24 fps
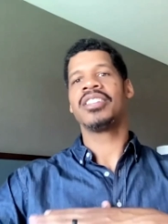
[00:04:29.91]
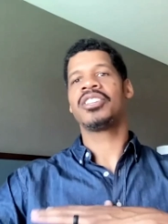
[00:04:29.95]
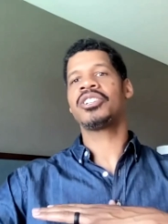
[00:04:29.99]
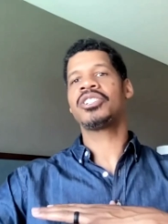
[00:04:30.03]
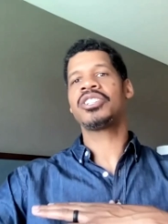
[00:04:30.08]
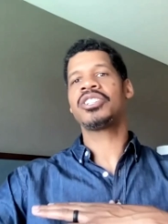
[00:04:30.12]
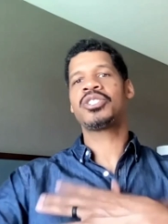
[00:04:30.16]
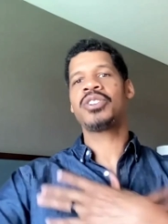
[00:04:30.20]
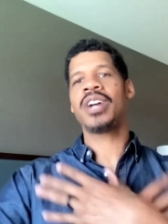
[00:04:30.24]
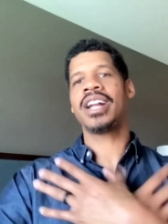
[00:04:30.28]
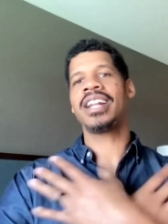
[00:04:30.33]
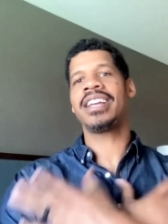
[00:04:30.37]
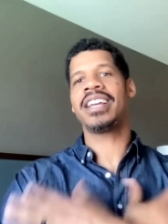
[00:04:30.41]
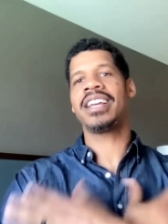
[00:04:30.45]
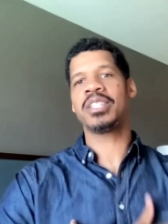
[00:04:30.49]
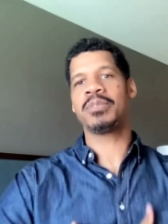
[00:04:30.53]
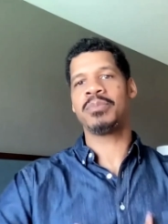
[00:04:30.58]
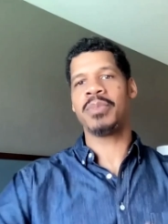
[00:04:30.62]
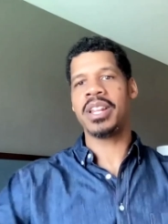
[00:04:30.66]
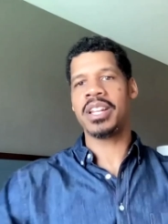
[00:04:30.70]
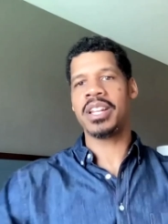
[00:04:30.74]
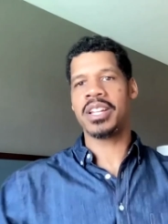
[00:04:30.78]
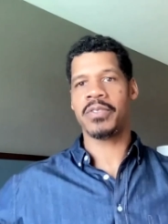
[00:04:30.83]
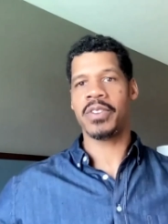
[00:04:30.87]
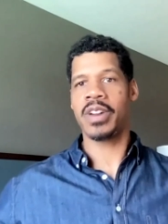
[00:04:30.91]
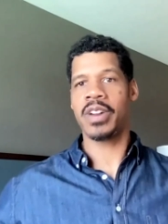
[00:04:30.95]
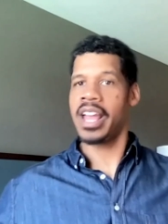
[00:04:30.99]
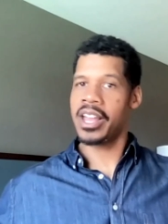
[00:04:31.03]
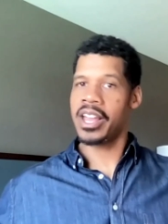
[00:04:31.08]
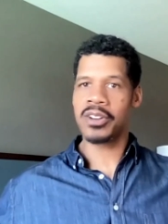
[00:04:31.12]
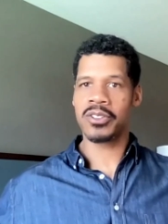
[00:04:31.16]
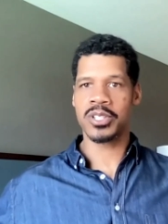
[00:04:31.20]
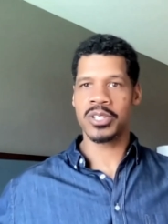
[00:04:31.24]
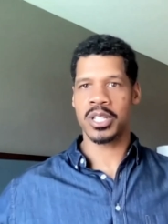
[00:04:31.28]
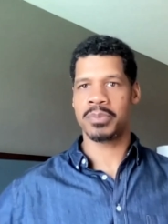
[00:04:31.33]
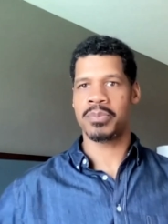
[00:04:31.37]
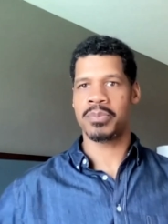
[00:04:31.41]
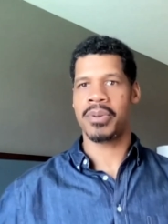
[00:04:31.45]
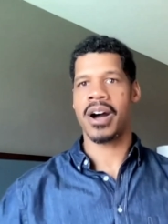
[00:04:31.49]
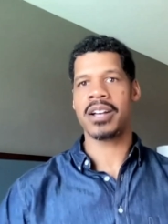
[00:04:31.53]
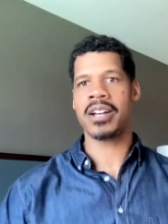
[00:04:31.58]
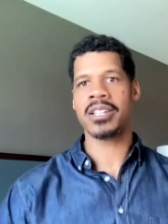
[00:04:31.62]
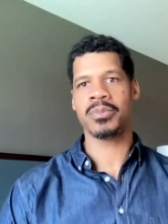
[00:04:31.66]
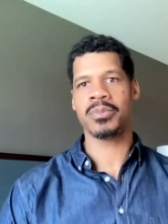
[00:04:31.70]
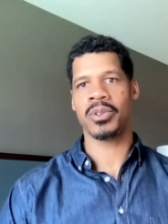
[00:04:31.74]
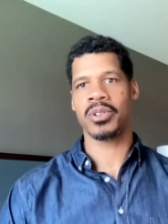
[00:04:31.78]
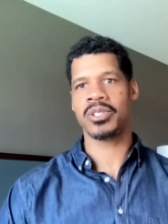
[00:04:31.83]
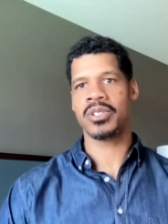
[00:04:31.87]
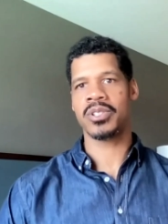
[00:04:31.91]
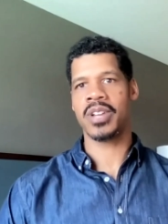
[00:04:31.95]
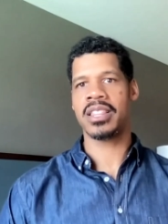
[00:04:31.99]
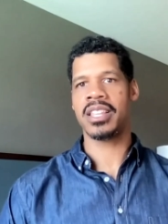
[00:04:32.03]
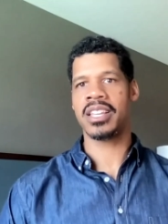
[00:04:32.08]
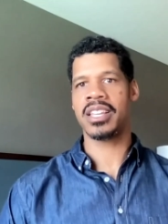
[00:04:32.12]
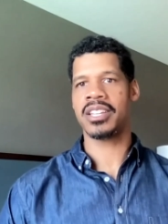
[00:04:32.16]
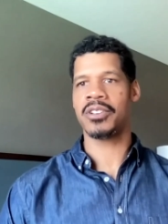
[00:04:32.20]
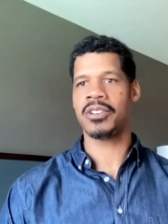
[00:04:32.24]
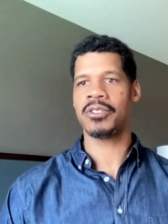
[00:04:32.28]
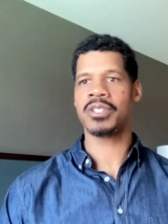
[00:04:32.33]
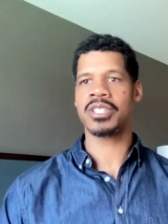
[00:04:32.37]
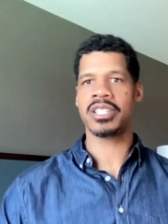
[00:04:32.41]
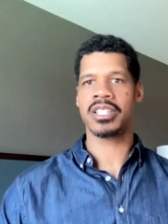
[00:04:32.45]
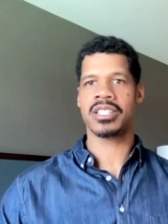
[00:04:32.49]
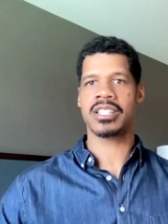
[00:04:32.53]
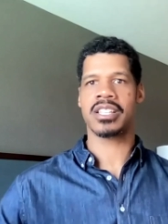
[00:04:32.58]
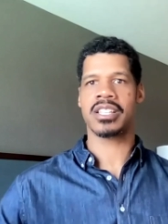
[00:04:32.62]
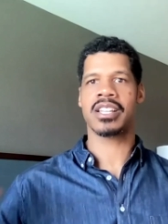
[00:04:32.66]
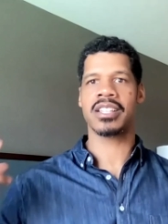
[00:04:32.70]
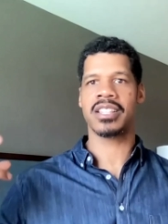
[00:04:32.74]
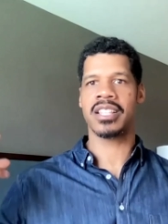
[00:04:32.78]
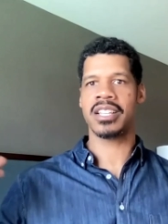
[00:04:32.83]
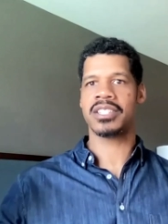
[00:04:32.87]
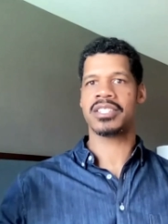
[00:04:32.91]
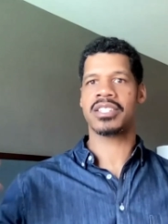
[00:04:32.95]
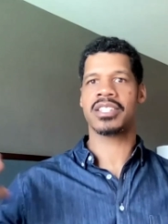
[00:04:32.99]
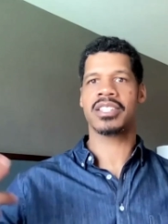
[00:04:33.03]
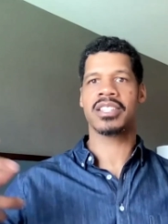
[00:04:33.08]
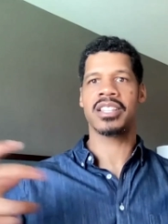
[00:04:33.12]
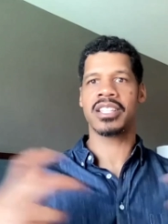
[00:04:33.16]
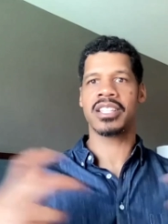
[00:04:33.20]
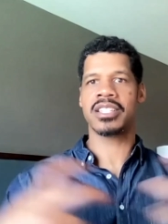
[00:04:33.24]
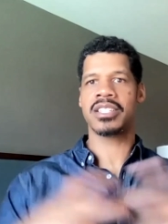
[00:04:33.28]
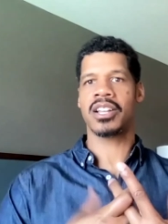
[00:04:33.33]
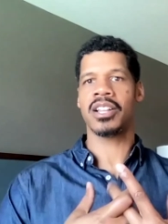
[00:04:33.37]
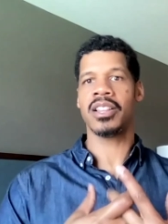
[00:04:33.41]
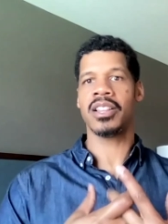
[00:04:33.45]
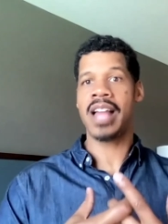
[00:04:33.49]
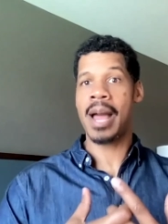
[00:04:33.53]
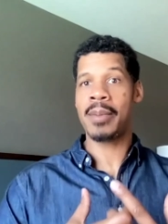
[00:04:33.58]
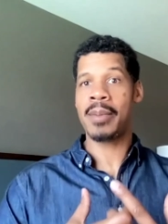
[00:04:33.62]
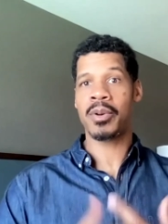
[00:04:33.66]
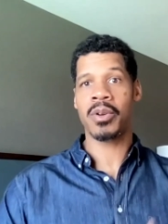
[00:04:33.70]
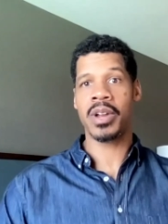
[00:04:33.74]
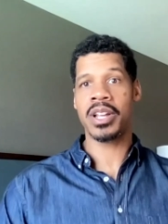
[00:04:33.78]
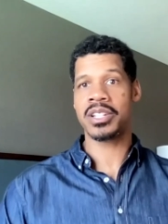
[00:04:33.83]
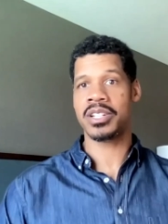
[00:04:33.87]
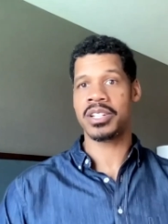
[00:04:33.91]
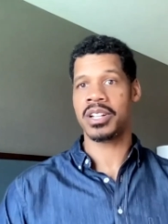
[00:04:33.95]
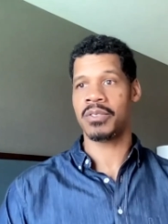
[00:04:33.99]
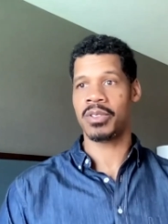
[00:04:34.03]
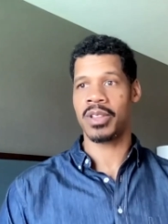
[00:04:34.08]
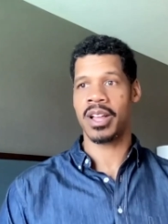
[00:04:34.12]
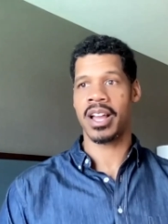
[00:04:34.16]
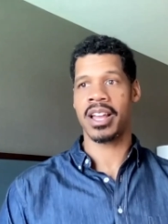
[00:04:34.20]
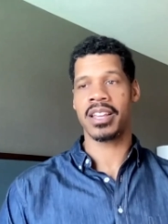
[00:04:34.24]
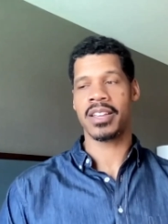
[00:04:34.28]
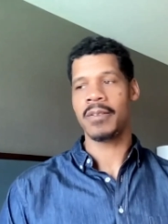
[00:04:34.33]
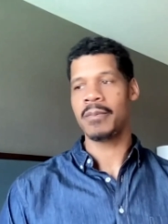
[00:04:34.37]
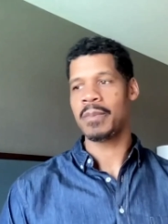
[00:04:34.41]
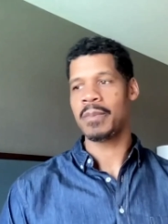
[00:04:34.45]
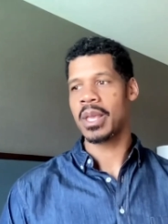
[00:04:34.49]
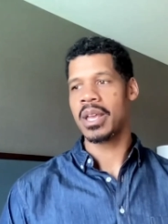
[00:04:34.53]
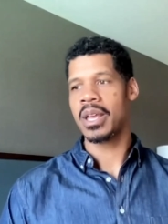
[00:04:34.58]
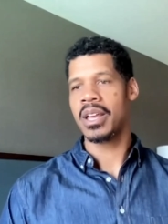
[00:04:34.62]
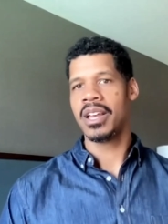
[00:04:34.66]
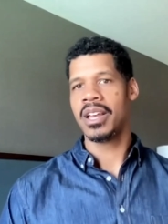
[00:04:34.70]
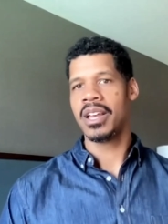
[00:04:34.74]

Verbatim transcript: they're just trying to get as many different angles as possible and so i think you know this this this collaboration of like